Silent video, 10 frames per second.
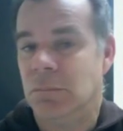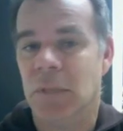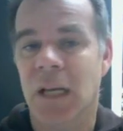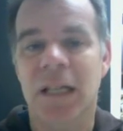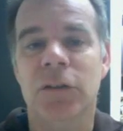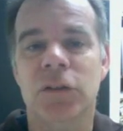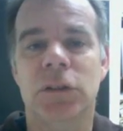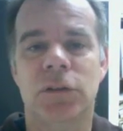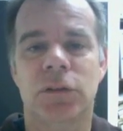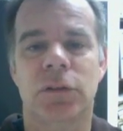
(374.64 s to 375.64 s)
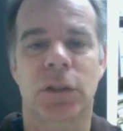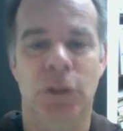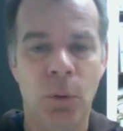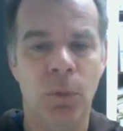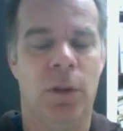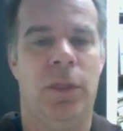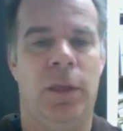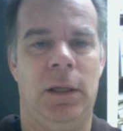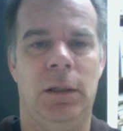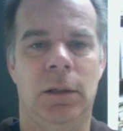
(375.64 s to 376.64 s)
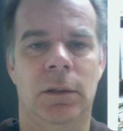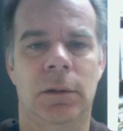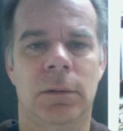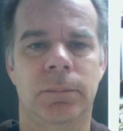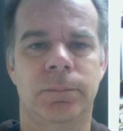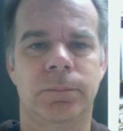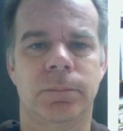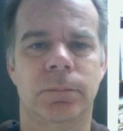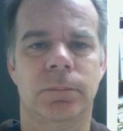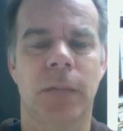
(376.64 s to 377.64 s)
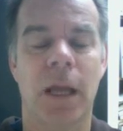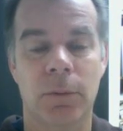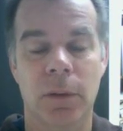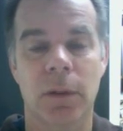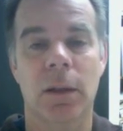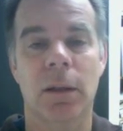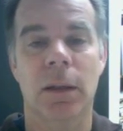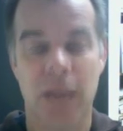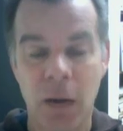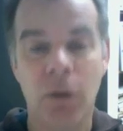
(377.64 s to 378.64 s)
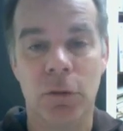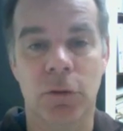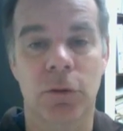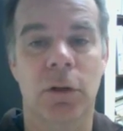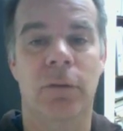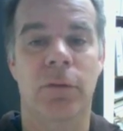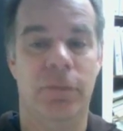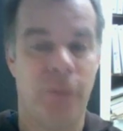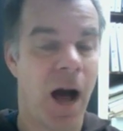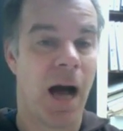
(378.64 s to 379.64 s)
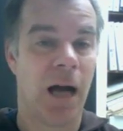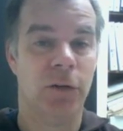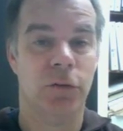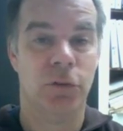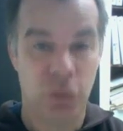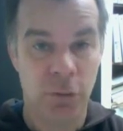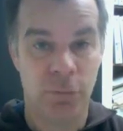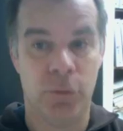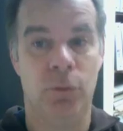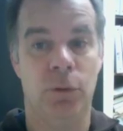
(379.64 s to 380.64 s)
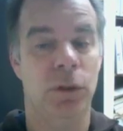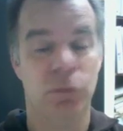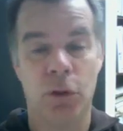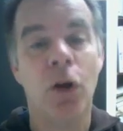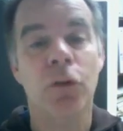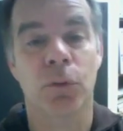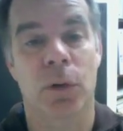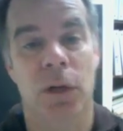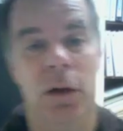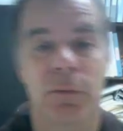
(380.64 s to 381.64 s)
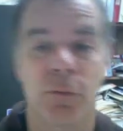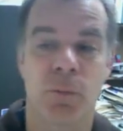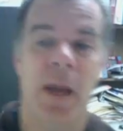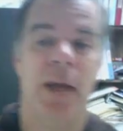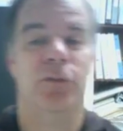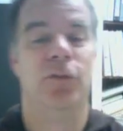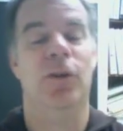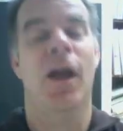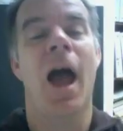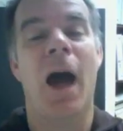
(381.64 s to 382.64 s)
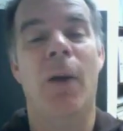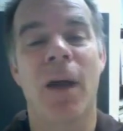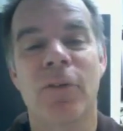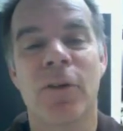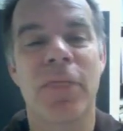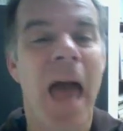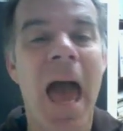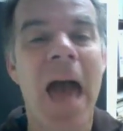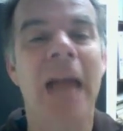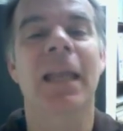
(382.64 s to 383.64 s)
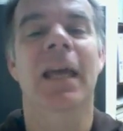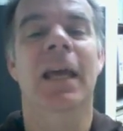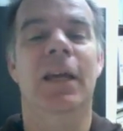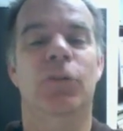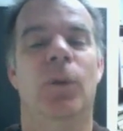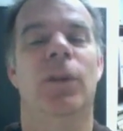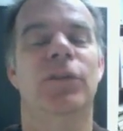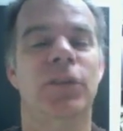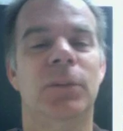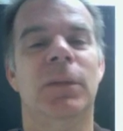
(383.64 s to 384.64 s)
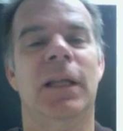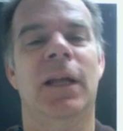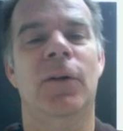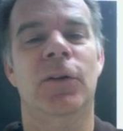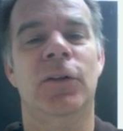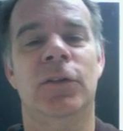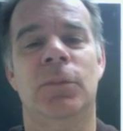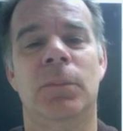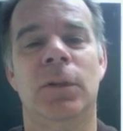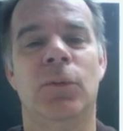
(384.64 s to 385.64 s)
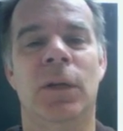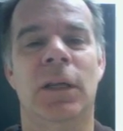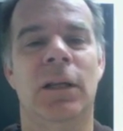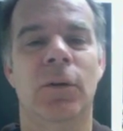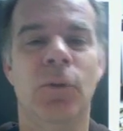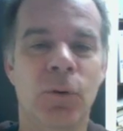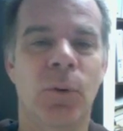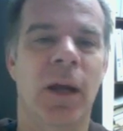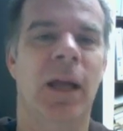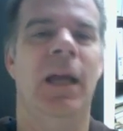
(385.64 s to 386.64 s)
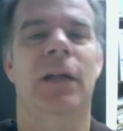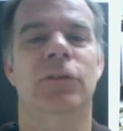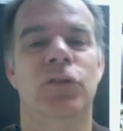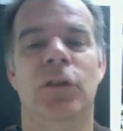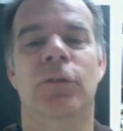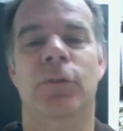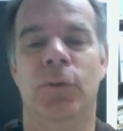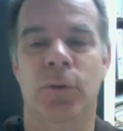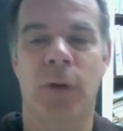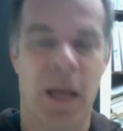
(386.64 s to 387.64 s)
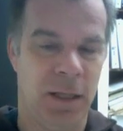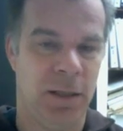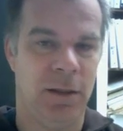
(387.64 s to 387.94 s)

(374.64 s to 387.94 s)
I guess it's a Yoda thing. Now, the character of the fox, Shifu, is also a kung fu master. However, that is where the similarities between Oogway and Shifu end.